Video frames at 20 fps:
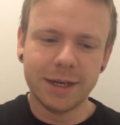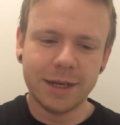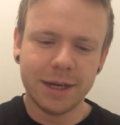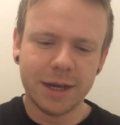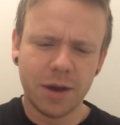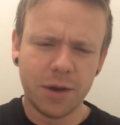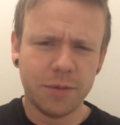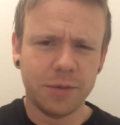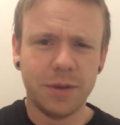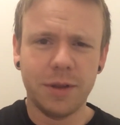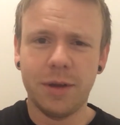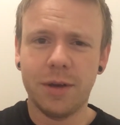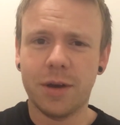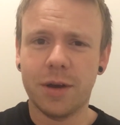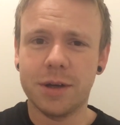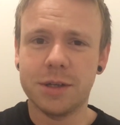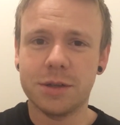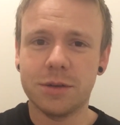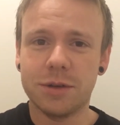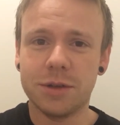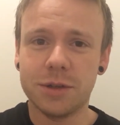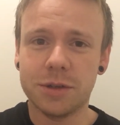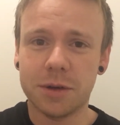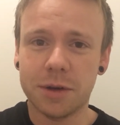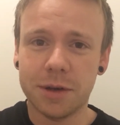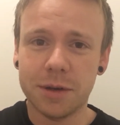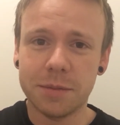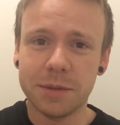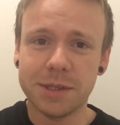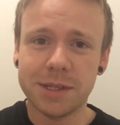Uh, hopefully you guys are
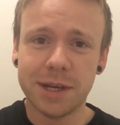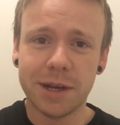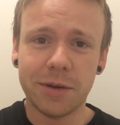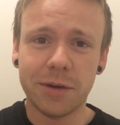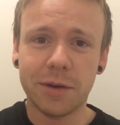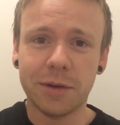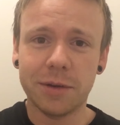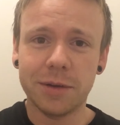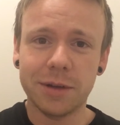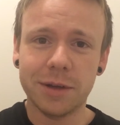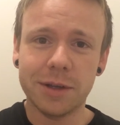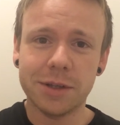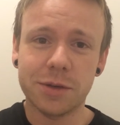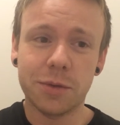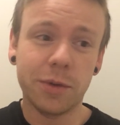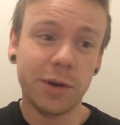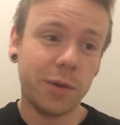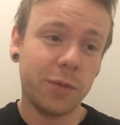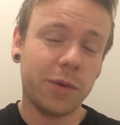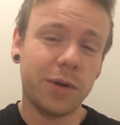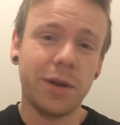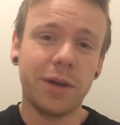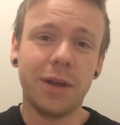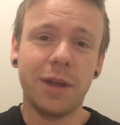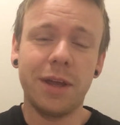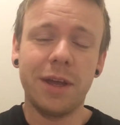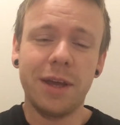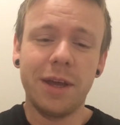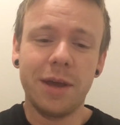enjoying the material, because I really want to